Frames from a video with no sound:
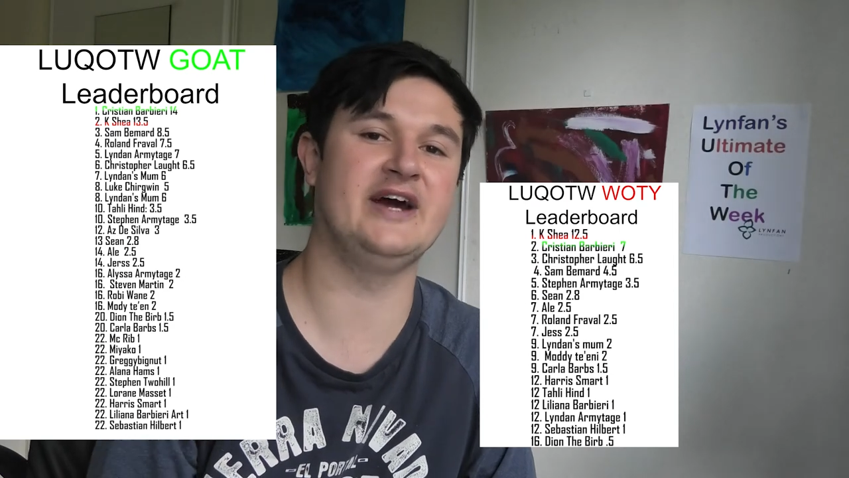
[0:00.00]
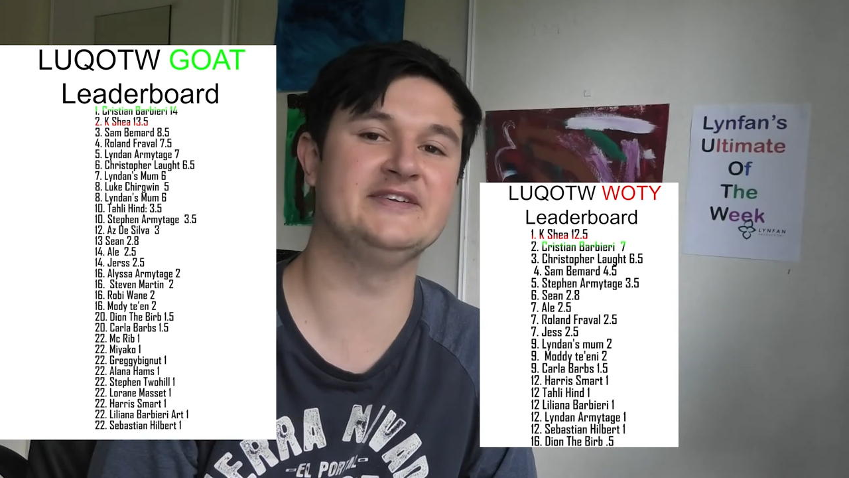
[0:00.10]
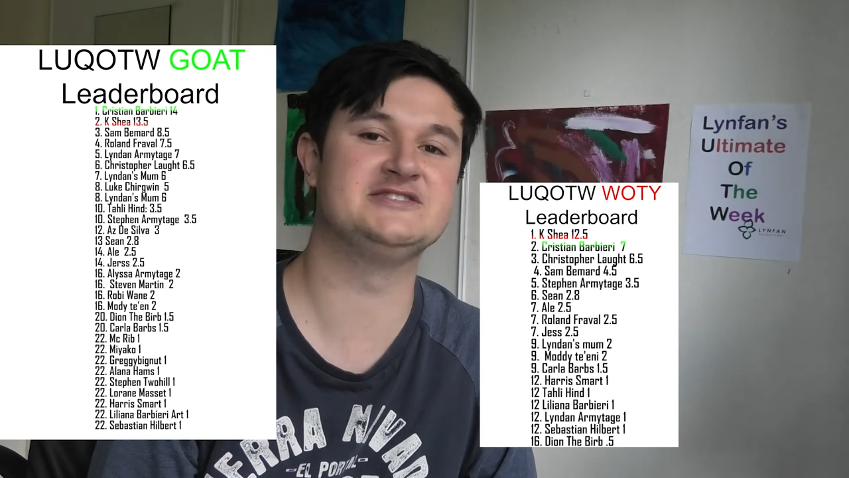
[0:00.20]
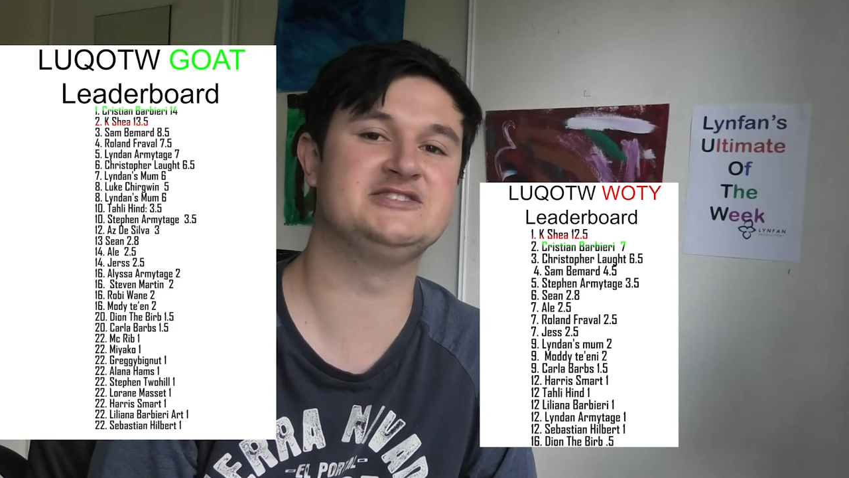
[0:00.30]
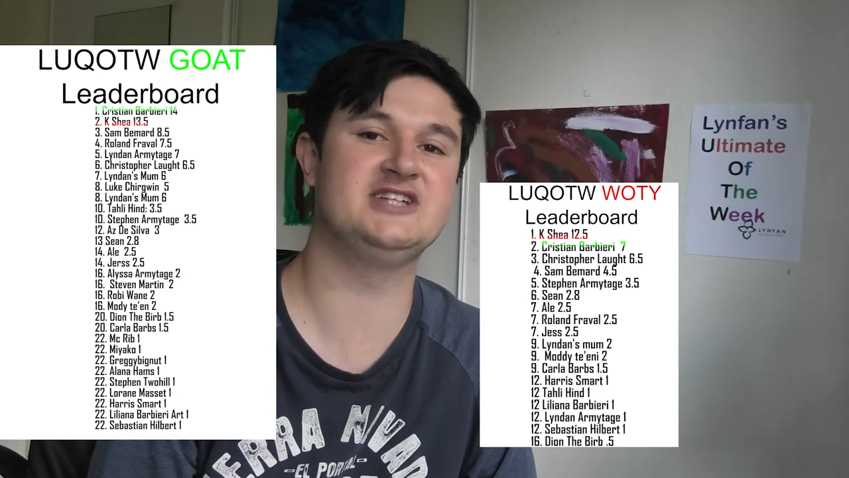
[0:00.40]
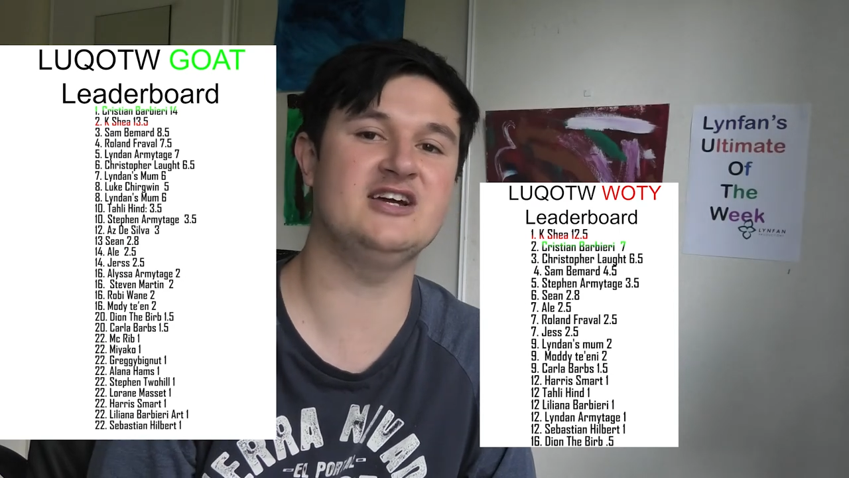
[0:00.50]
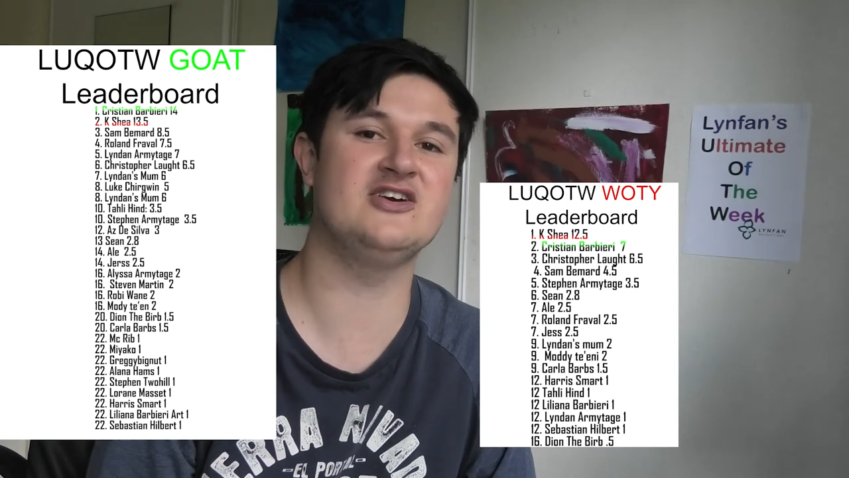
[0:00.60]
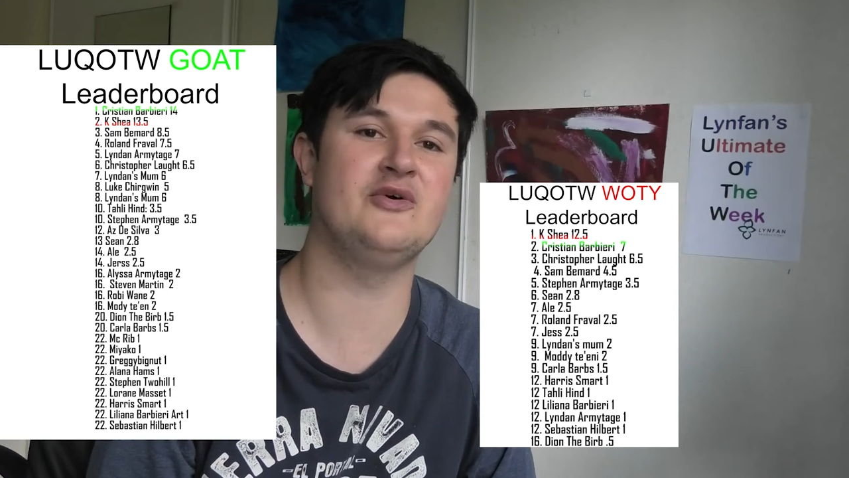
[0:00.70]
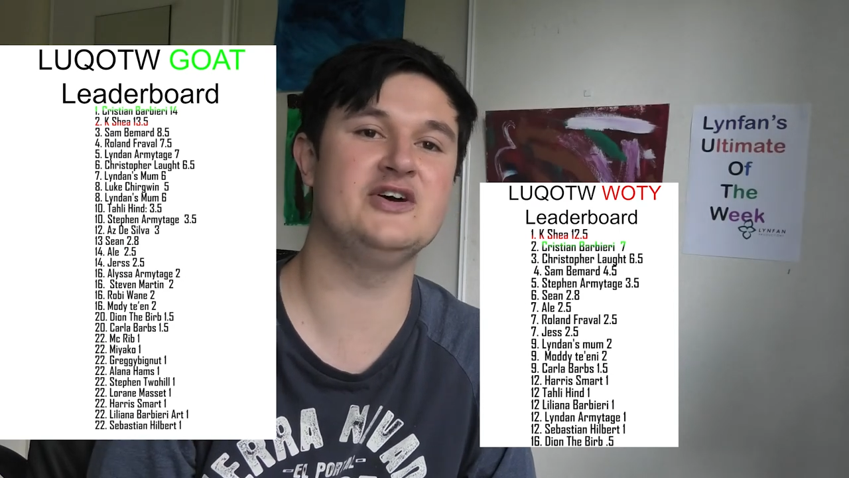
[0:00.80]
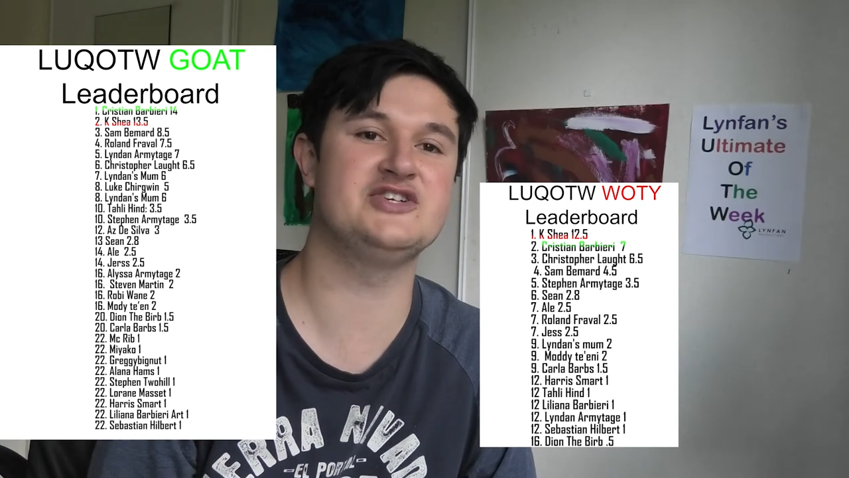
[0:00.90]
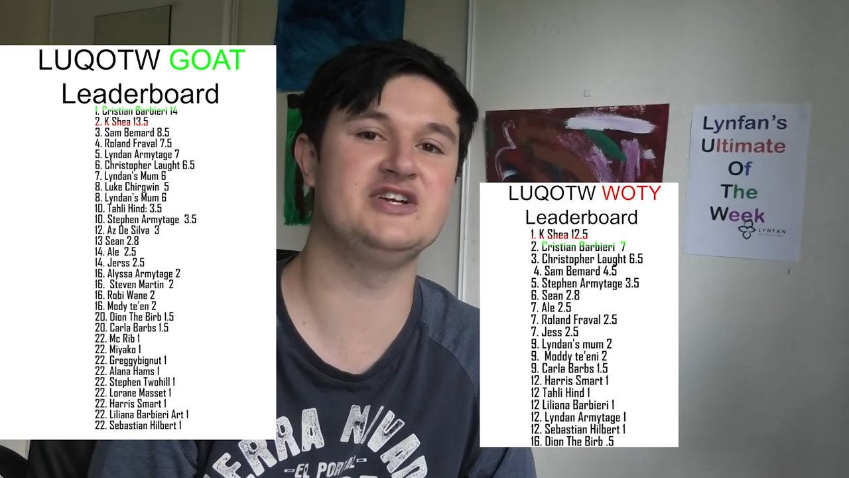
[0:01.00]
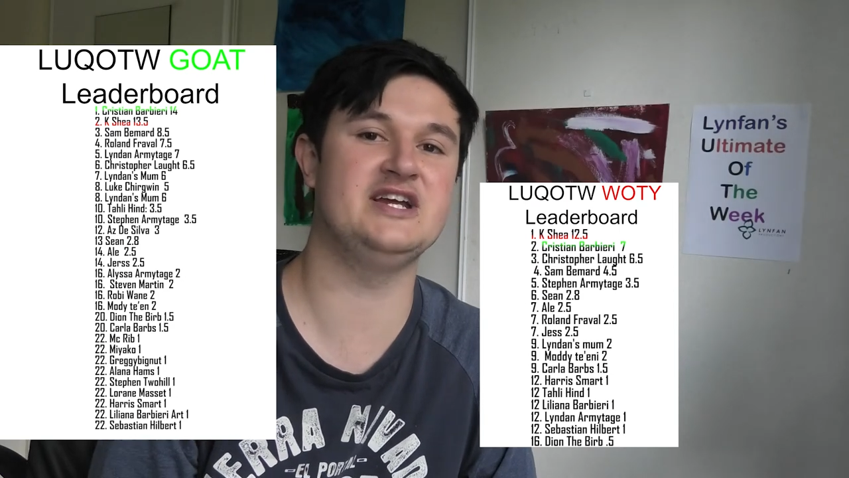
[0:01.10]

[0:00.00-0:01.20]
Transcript: and the second question